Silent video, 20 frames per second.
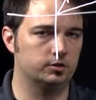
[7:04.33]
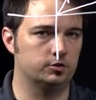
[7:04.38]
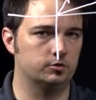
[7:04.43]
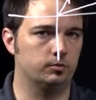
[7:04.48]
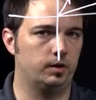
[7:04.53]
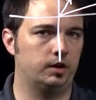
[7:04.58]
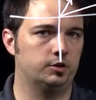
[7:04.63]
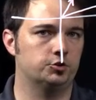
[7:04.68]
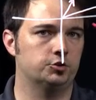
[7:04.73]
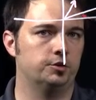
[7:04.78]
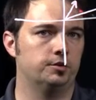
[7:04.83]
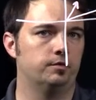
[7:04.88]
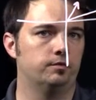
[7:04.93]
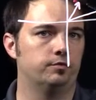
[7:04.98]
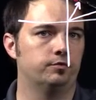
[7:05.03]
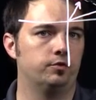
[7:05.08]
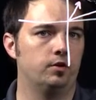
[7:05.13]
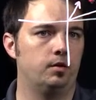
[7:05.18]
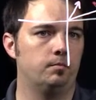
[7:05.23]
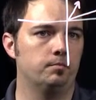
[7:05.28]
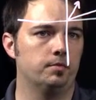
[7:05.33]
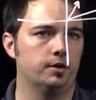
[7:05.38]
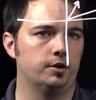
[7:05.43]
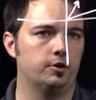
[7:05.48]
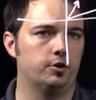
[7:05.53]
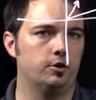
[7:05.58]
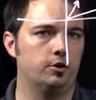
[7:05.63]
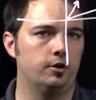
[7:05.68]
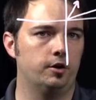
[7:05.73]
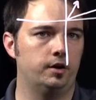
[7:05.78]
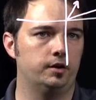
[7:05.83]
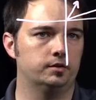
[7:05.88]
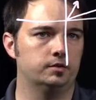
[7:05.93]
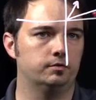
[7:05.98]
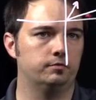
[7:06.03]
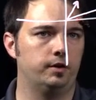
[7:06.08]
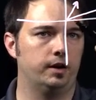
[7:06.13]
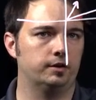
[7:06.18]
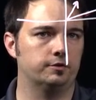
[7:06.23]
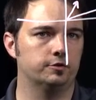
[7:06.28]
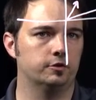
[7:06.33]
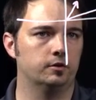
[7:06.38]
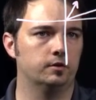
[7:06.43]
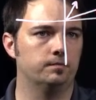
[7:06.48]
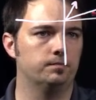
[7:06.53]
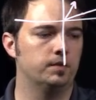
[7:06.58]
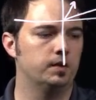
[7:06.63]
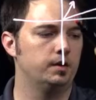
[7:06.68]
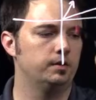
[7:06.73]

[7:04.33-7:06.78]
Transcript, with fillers: direction from the current vector,